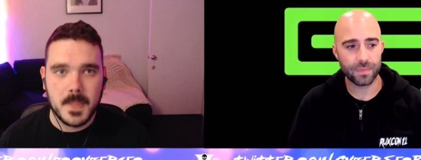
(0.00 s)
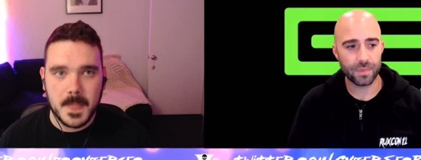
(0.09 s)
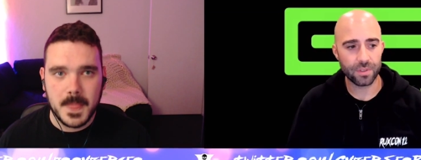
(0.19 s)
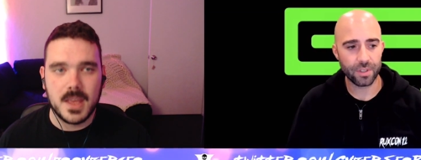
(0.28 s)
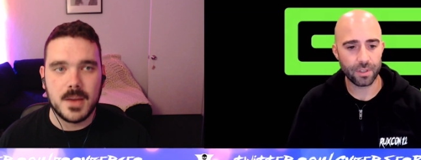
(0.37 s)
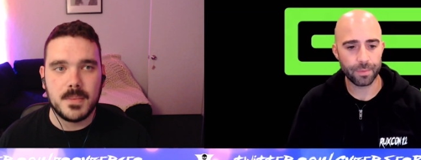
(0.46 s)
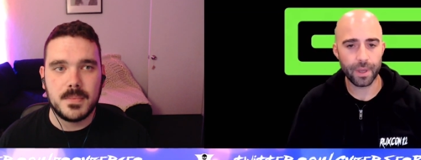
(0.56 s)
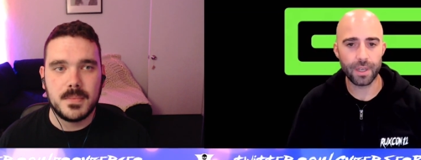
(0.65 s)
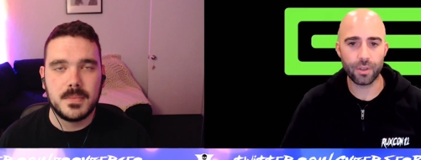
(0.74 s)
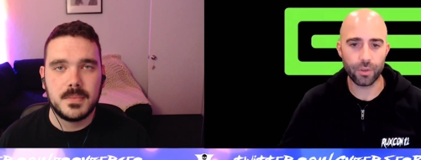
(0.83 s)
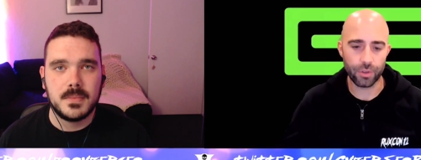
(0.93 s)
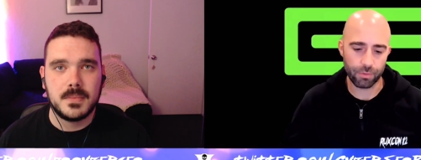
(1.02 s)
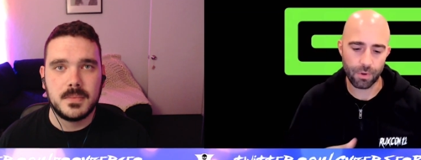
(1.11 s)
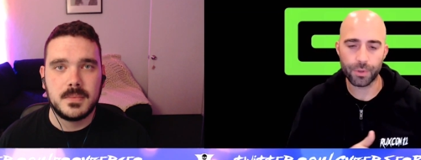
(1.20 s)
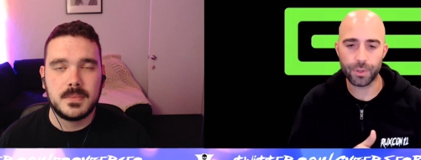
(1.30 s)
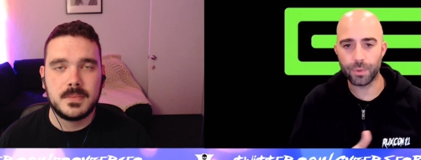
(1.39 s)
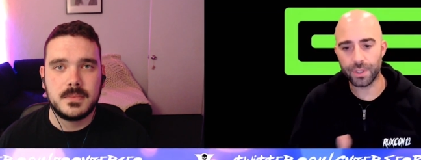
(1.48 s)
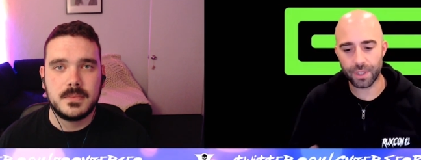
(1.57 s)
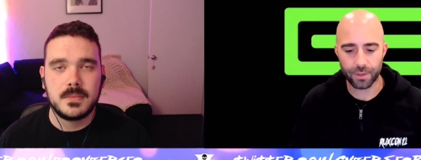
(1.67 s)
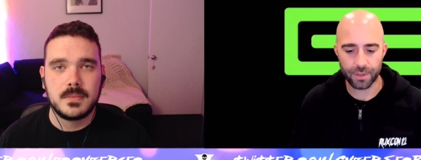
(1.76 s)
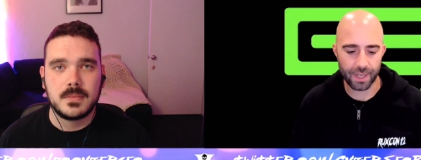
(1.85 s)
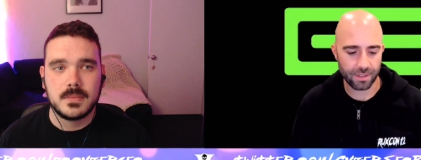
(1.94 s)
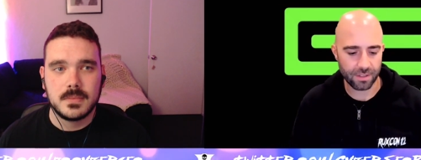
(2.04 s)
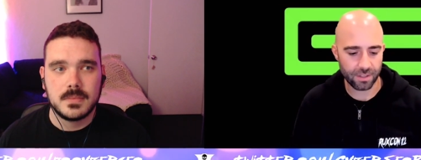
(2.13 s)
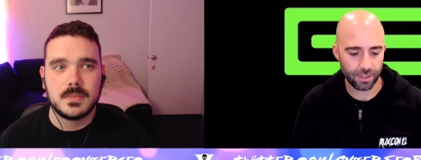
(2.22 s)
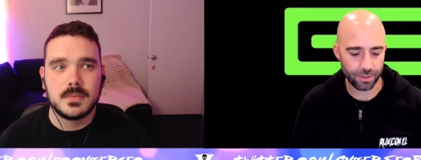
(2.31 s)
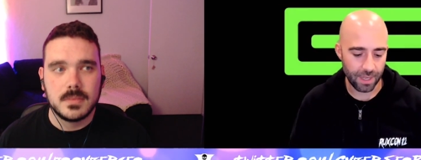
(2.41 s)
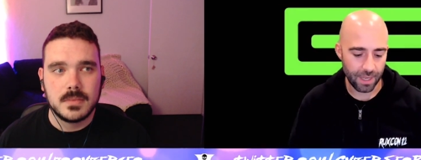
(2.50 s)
Speaker 1: So depending on the role you want to go down, so